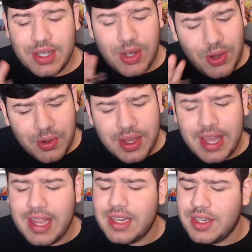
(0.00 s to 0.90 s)

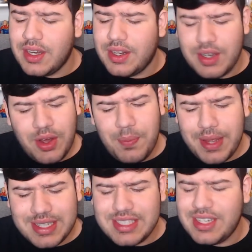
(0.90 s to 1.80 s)
Okay, no, no
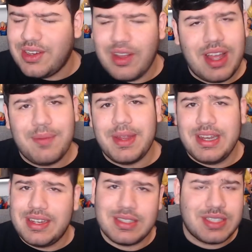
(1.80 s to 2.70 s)
big deal. I
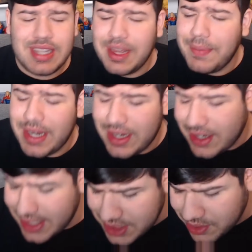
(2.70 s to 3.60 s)
mean, just take a minute
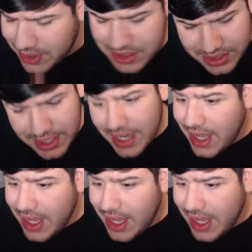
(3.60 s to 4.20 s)
on each question.